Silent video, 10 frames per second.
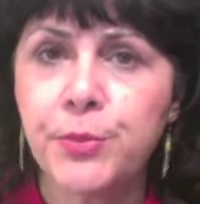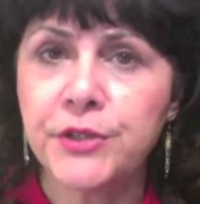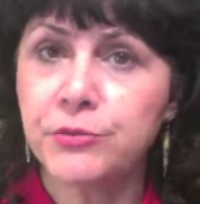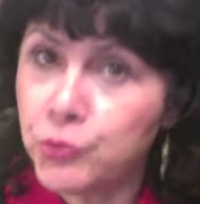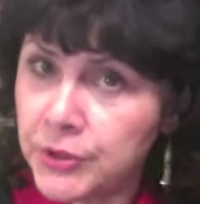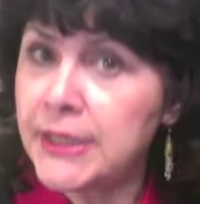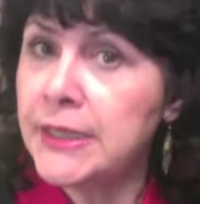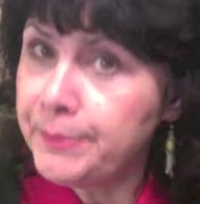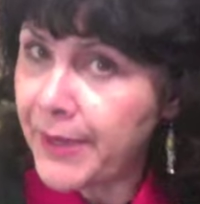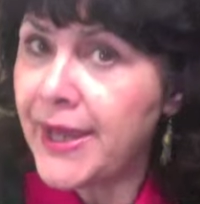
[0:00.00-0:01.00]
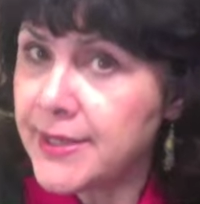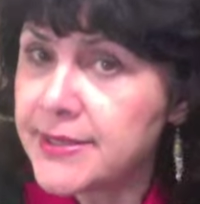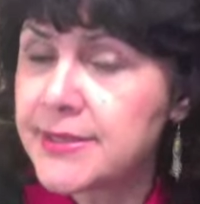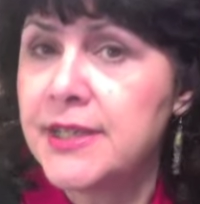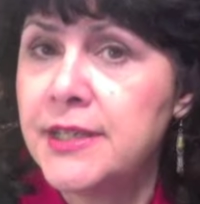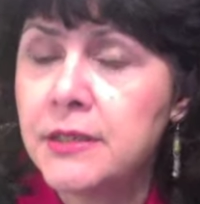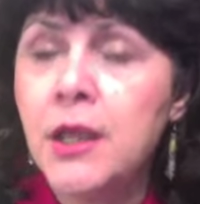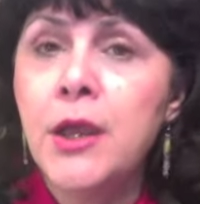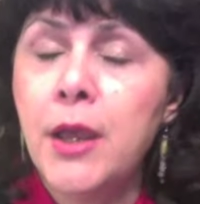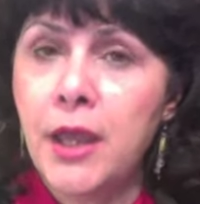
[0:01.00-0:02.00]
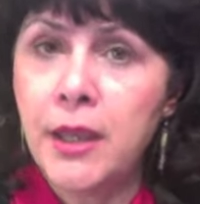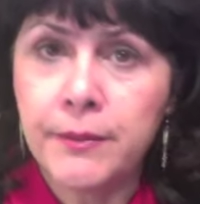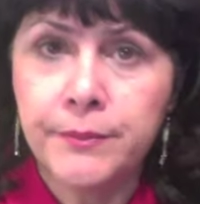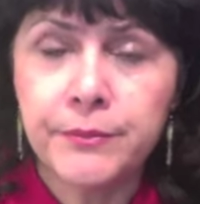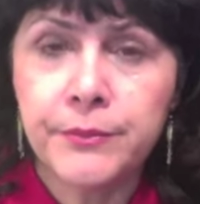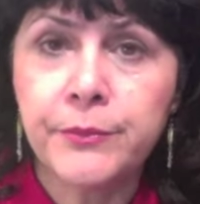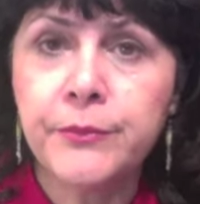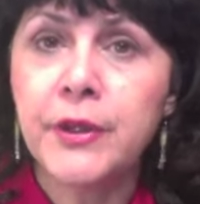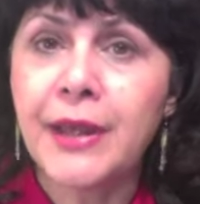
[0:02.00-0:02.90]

but really based in um,